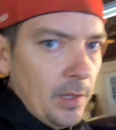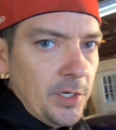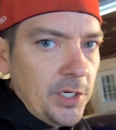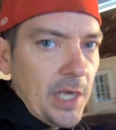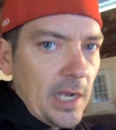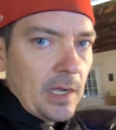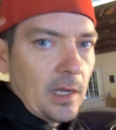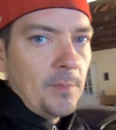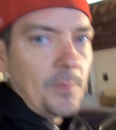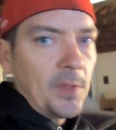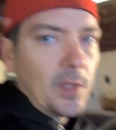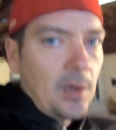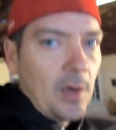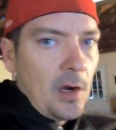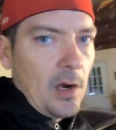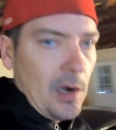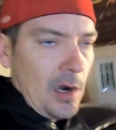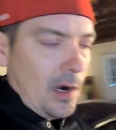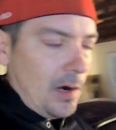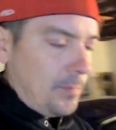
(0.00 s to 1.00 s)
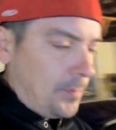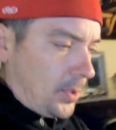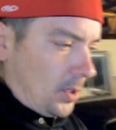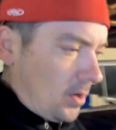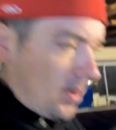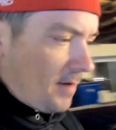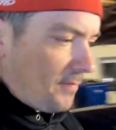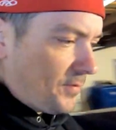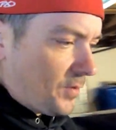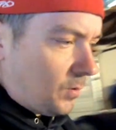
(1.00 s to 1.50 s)
jack up the car, pull
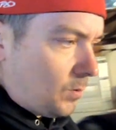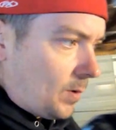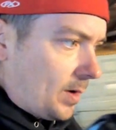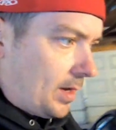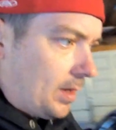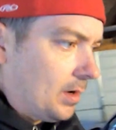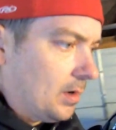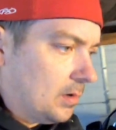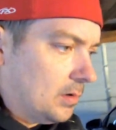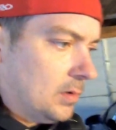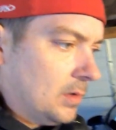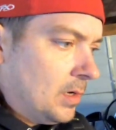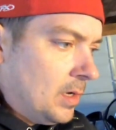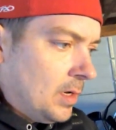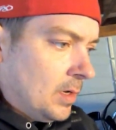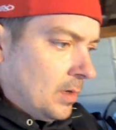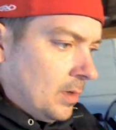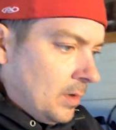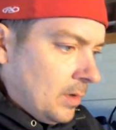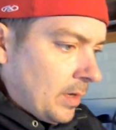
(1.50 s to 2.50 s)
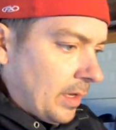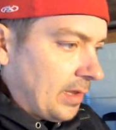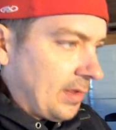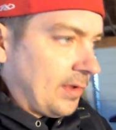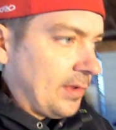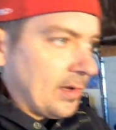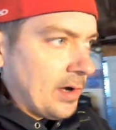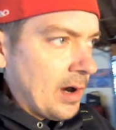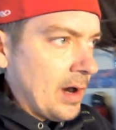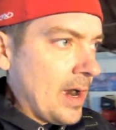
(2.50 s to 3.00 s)
off the wheel, and
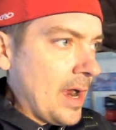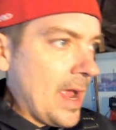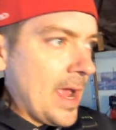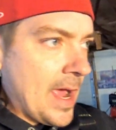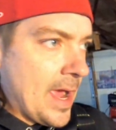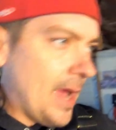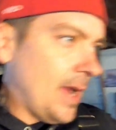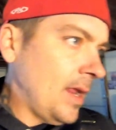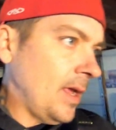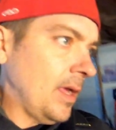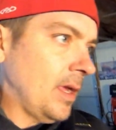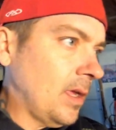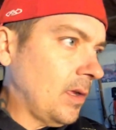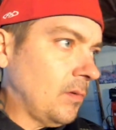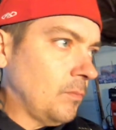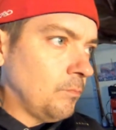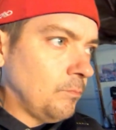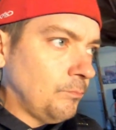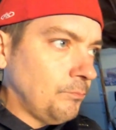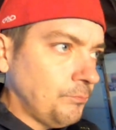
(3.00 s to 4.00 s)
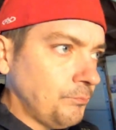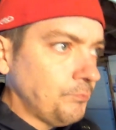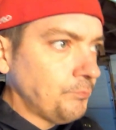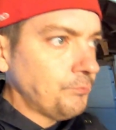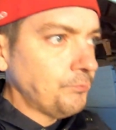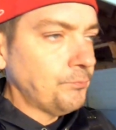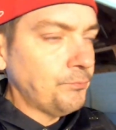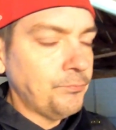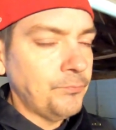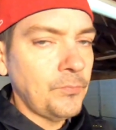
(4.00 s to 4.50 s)
start adding
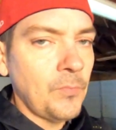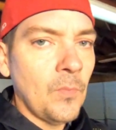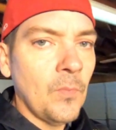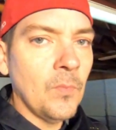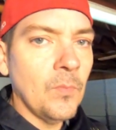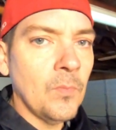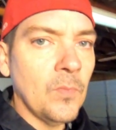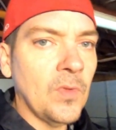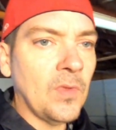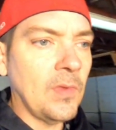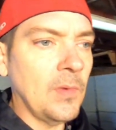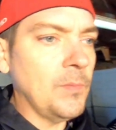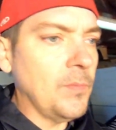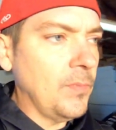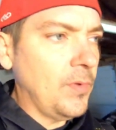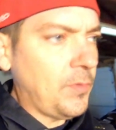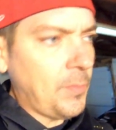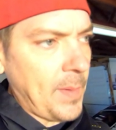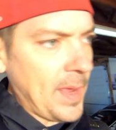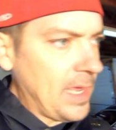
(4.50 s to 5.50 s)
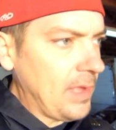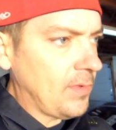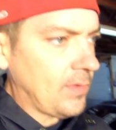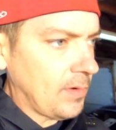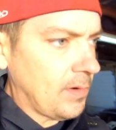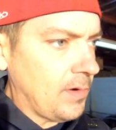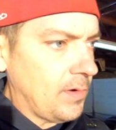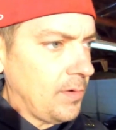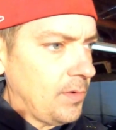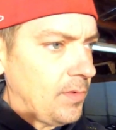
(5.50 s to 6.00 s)
some
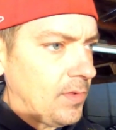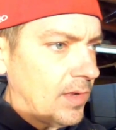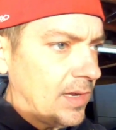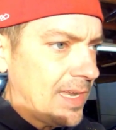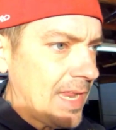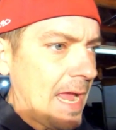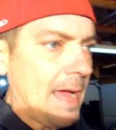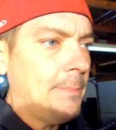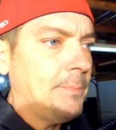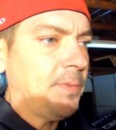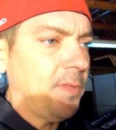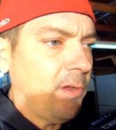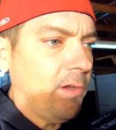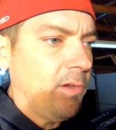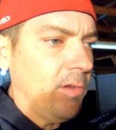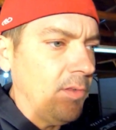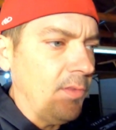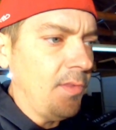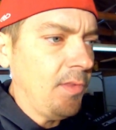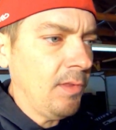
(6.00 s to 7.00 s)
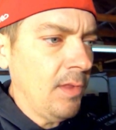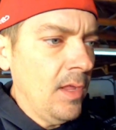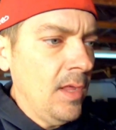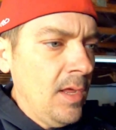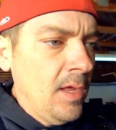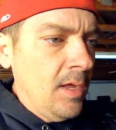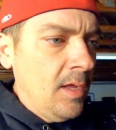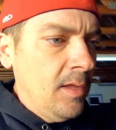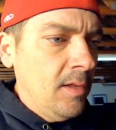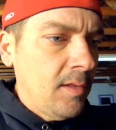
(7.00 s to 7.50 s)
spacers, adapters,
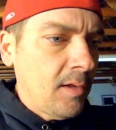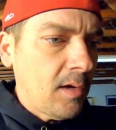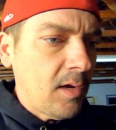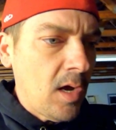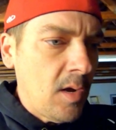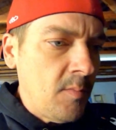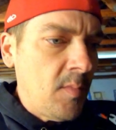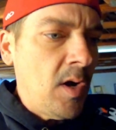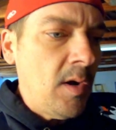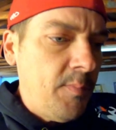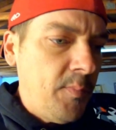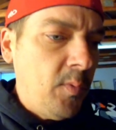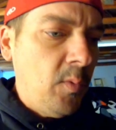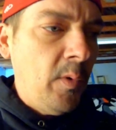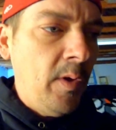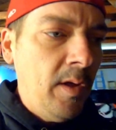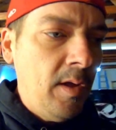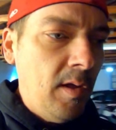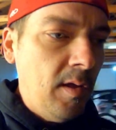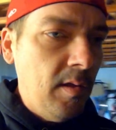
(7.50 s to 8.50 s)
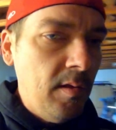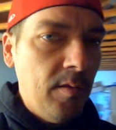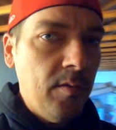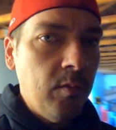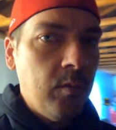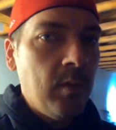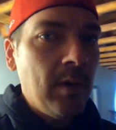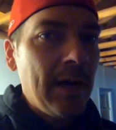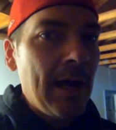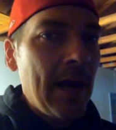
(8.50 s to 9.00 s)
to come up with what